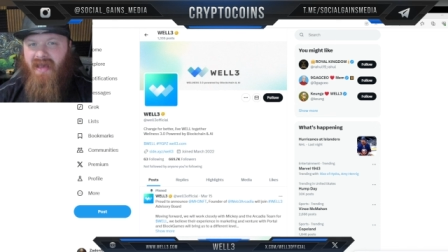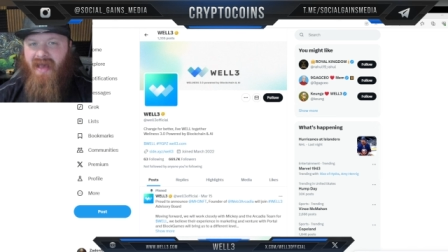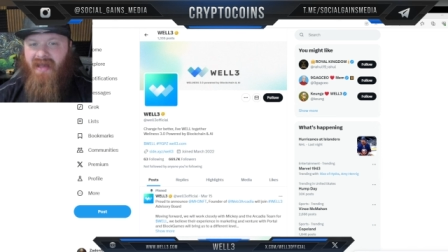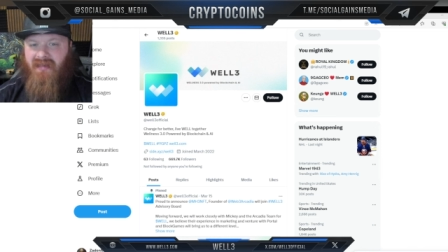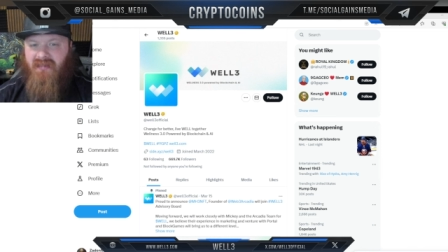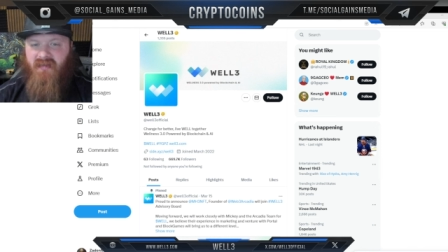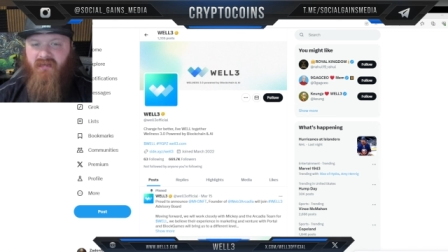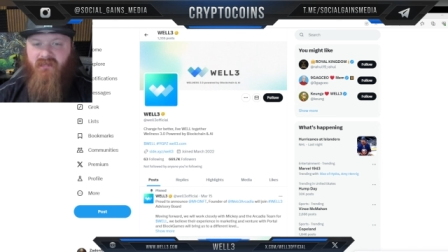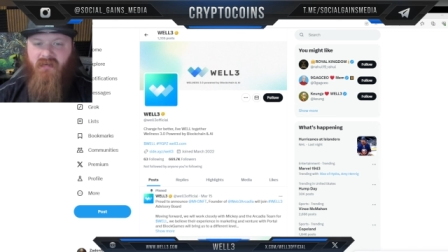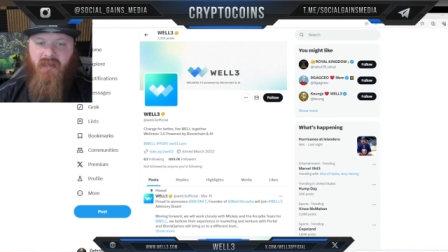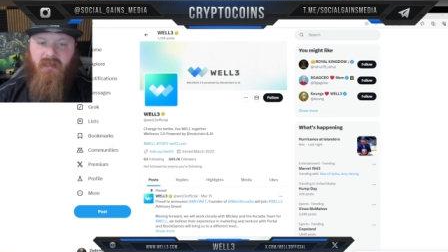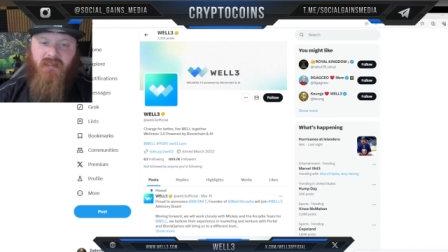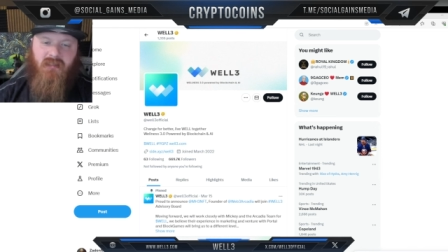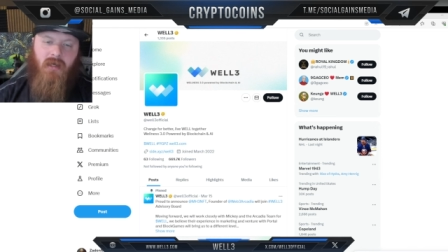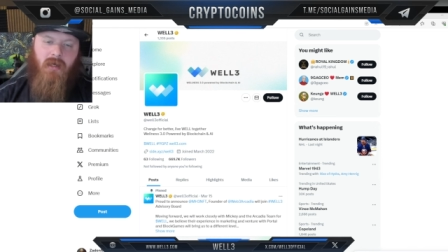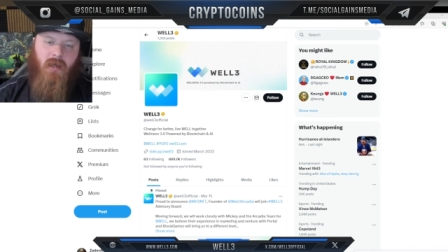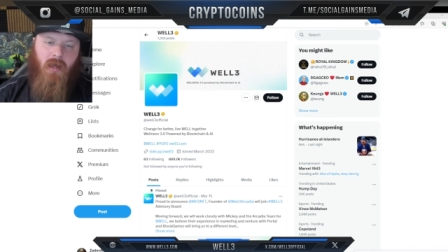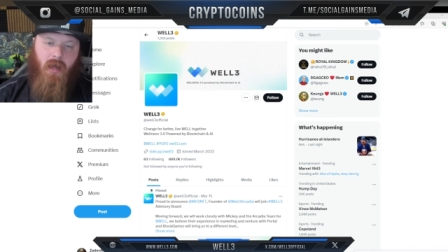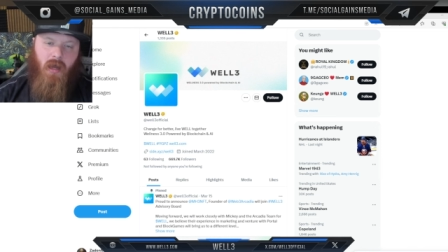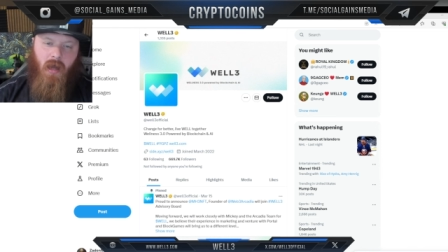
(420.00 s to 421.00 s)
activities.
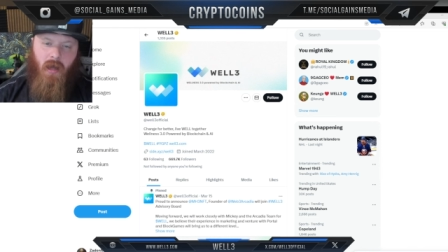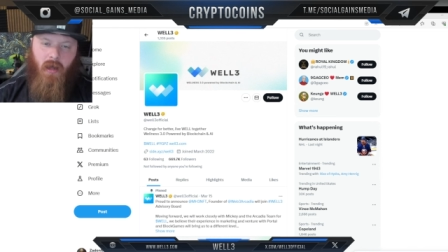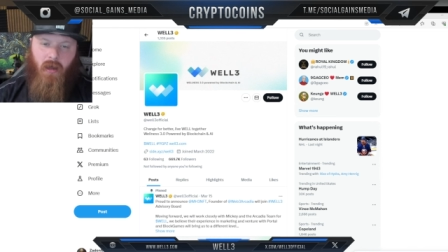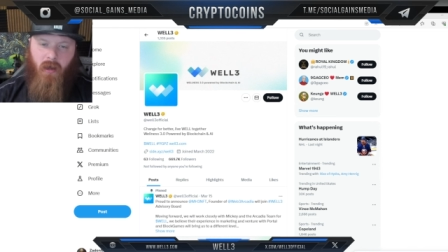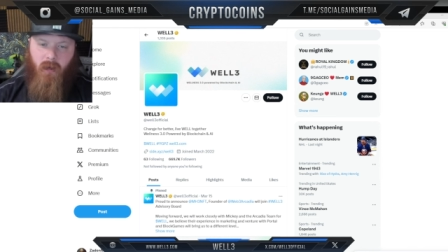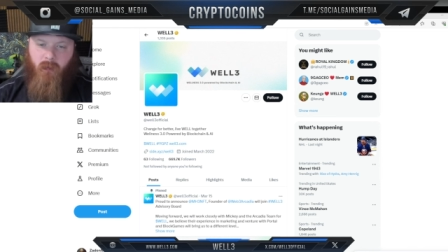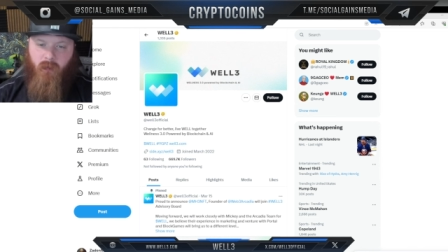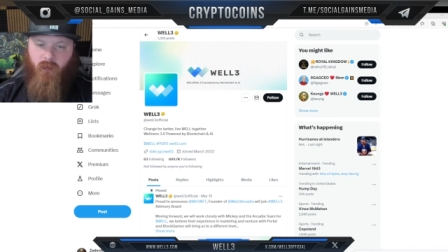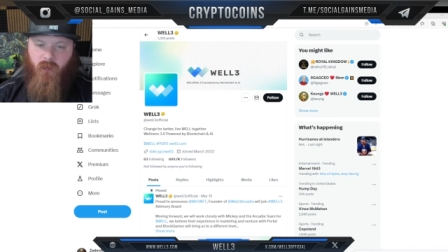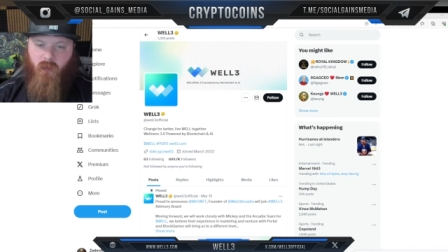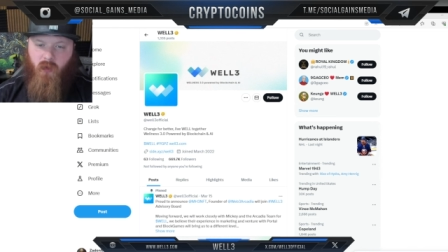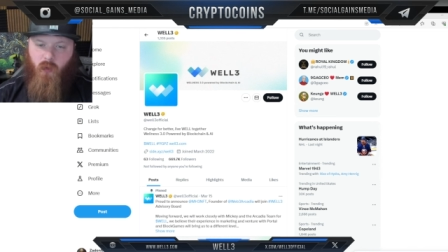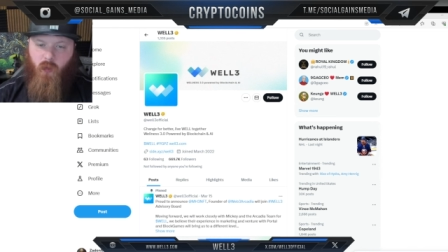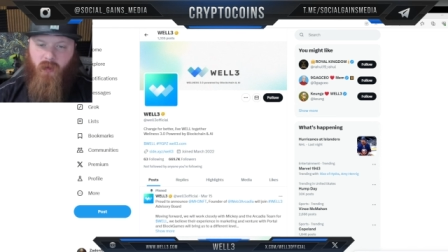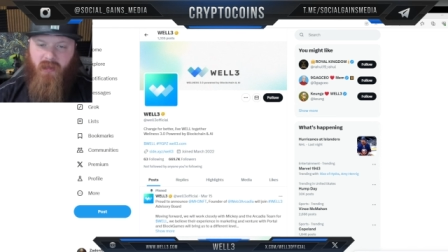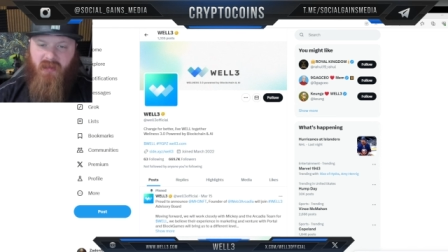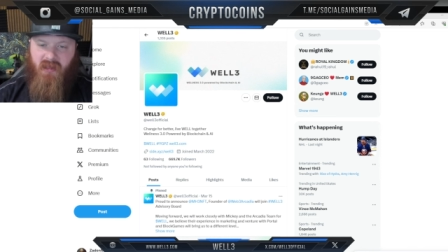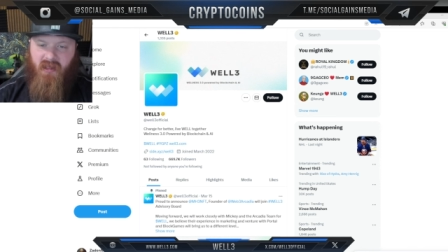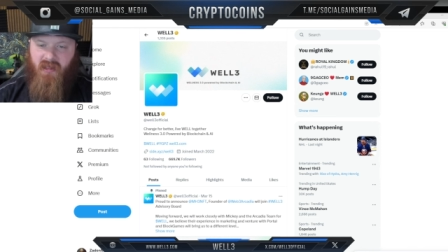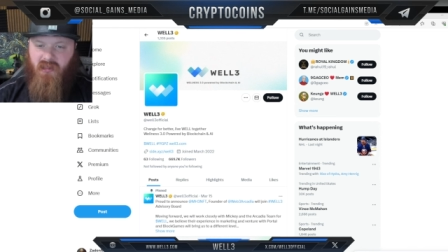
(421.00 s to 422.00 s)
Um,
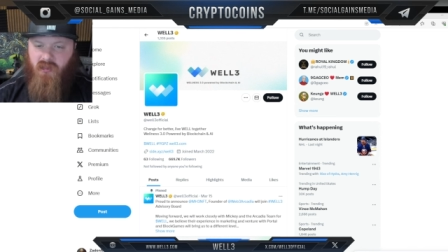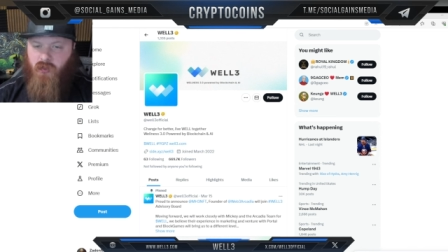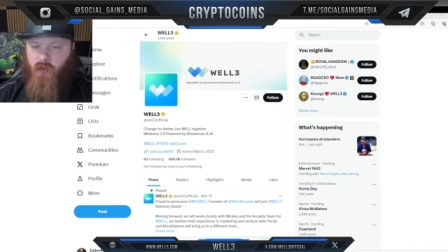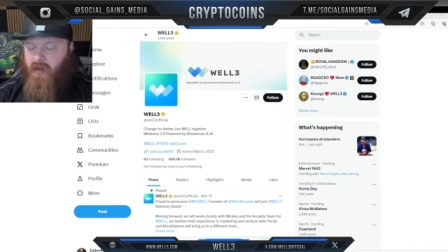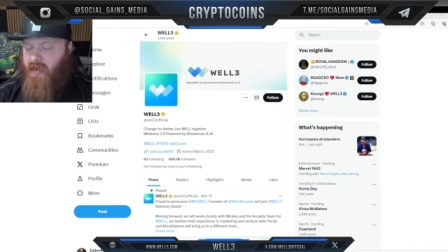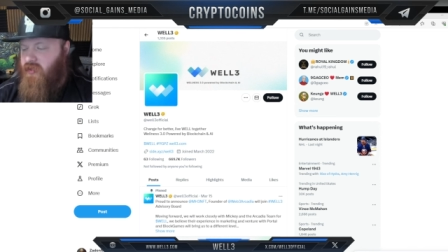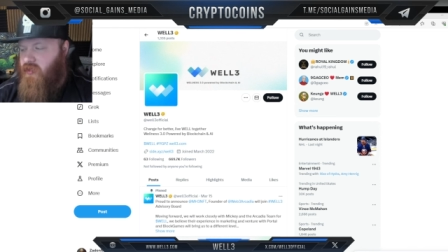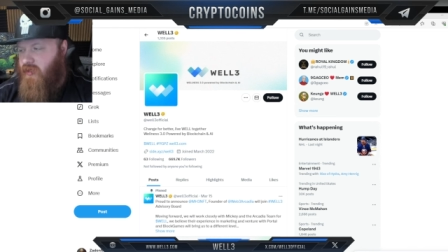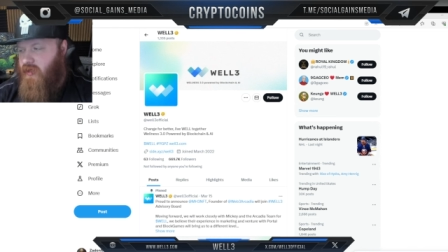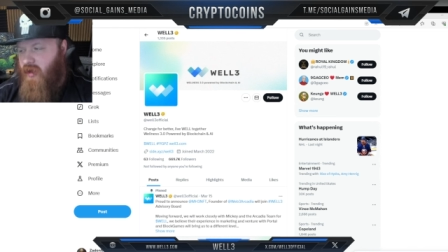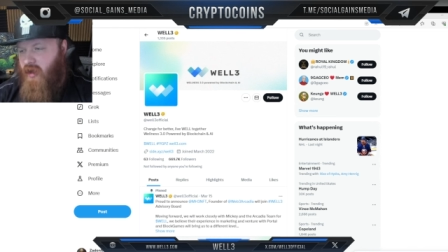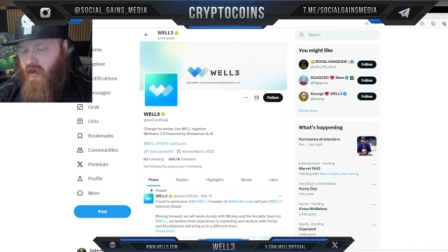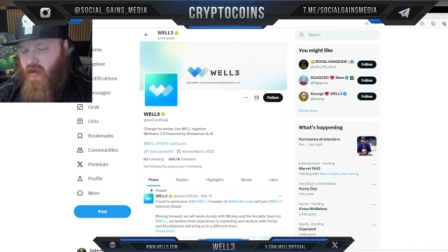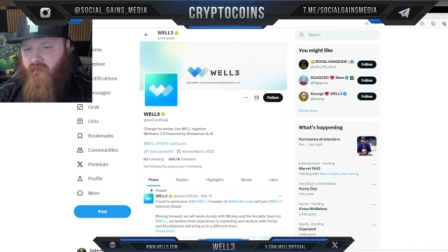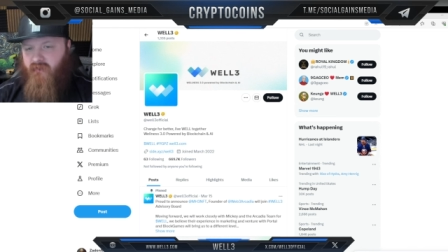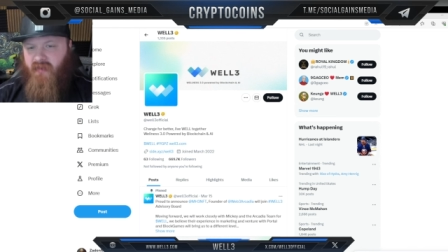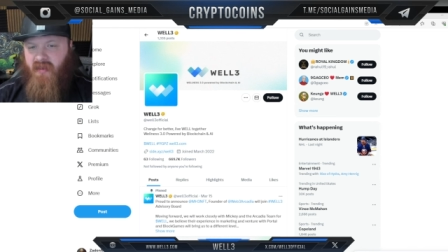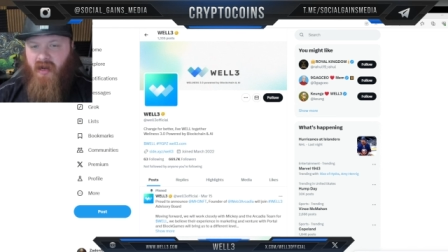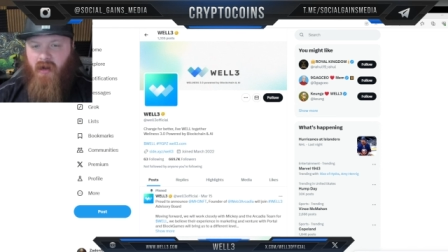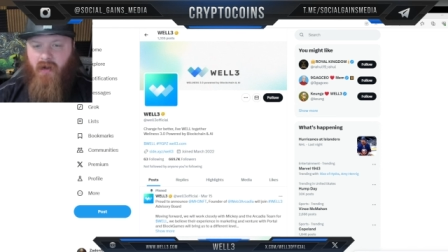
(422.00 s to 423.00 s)
with the integration
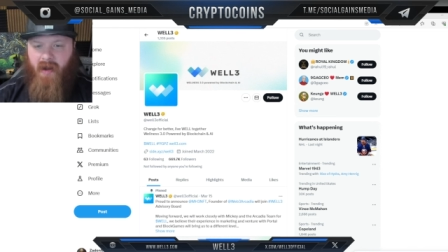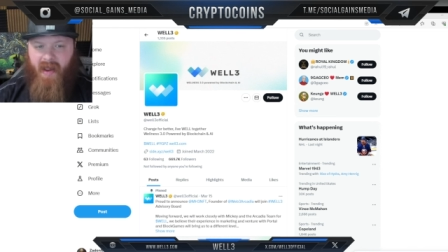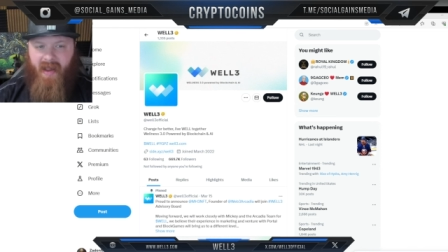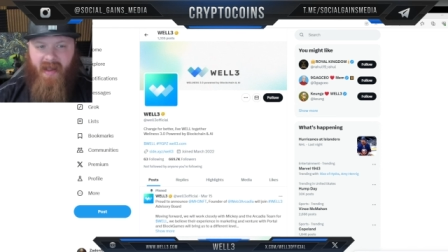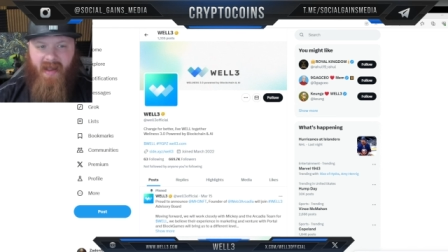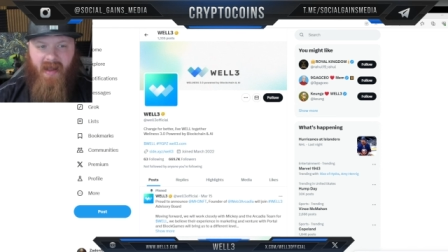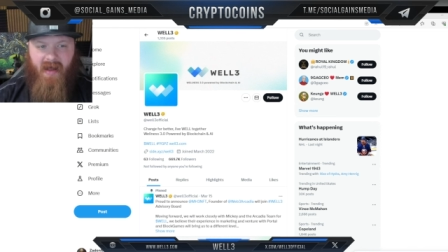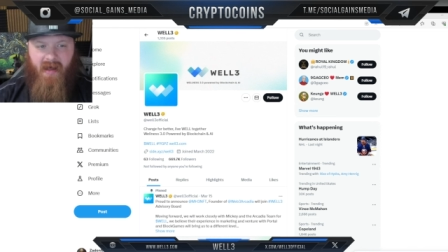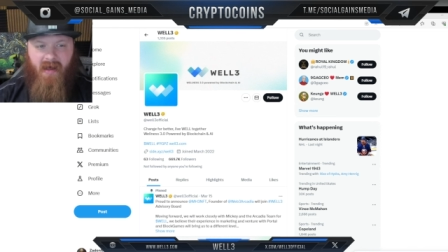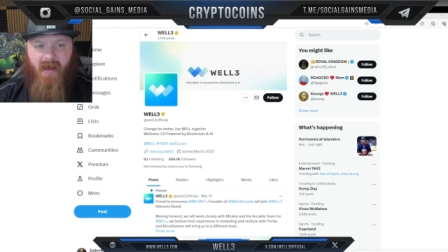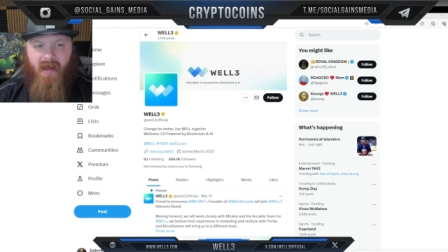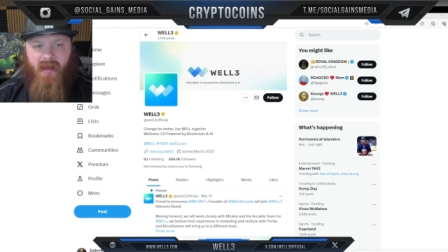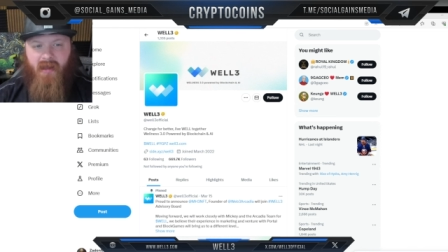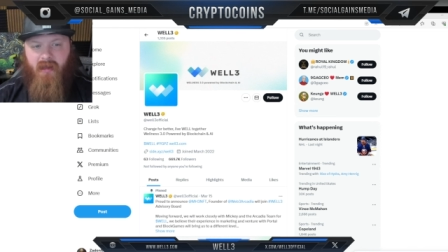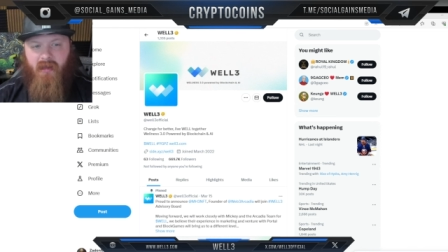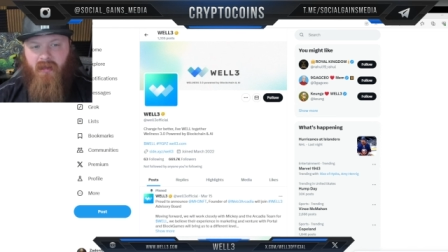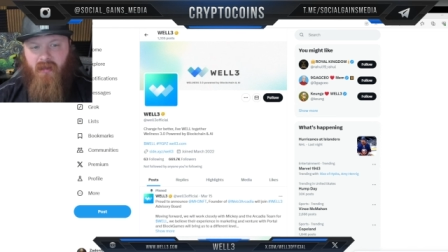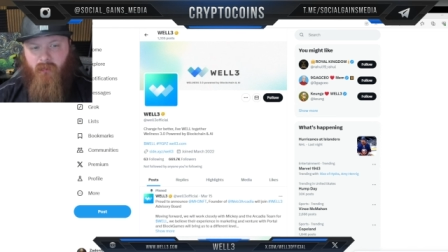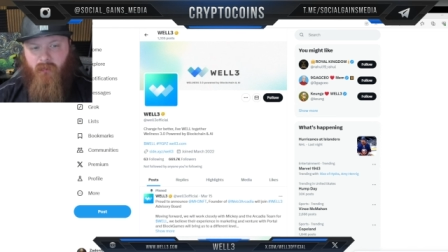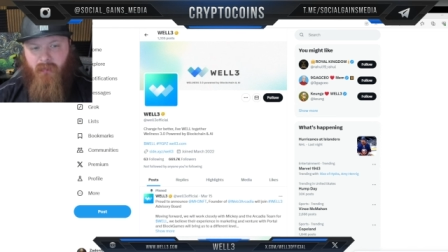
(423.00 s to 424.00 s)
of their AI
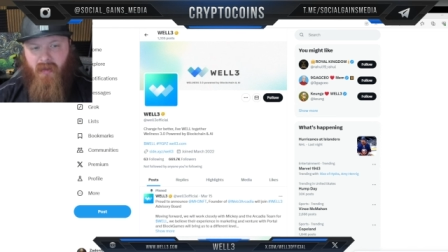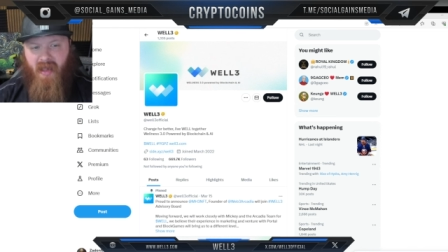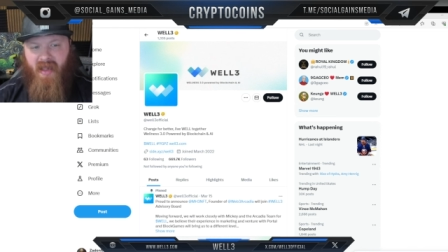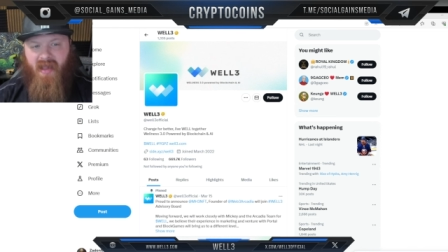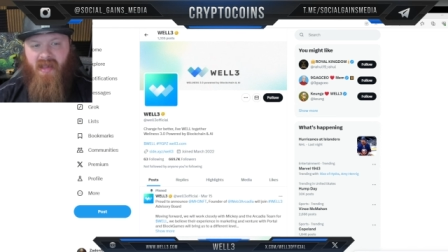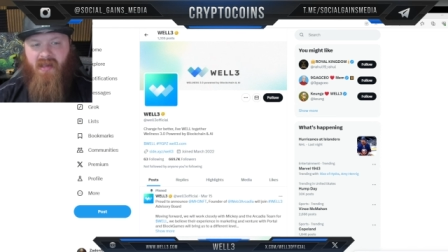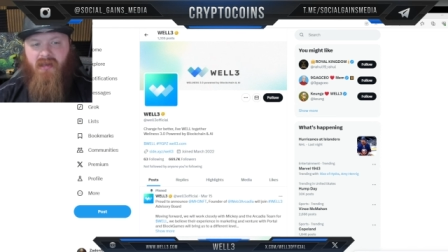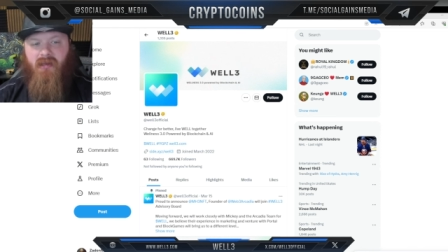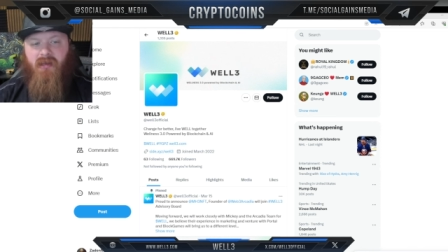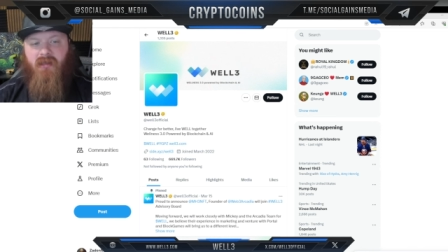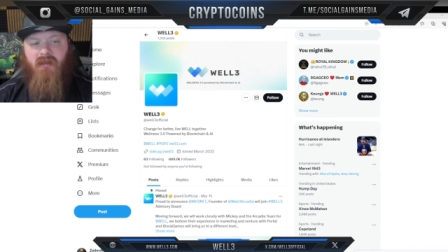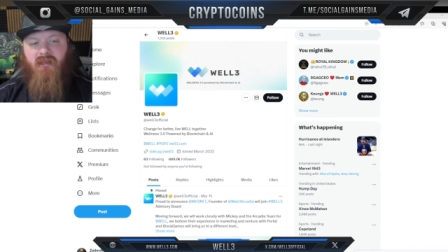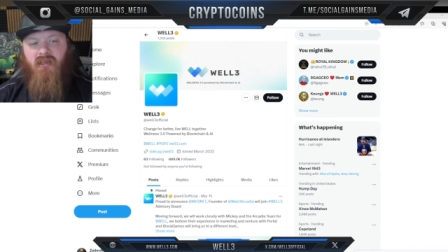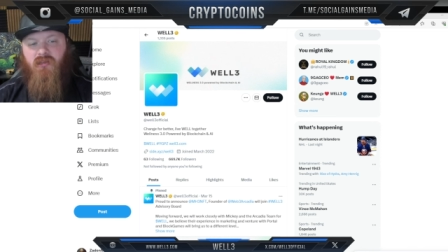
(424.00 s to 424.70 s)
companion,